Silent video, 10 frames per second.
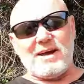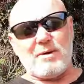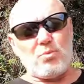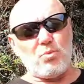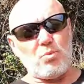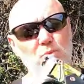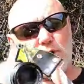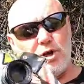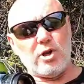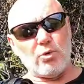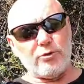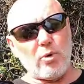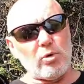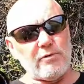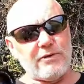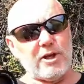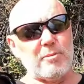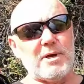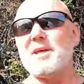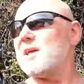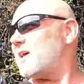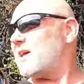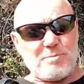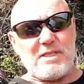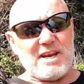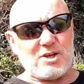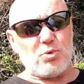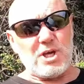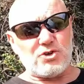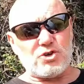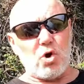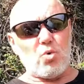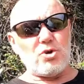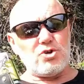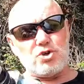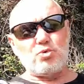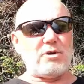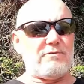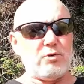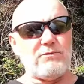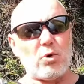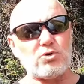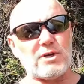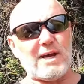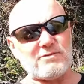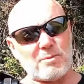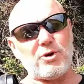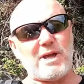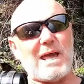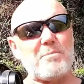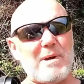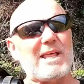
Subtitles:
after that, we're going to load a roll of film, spend the next week or so shooting a few photographs. I'm going to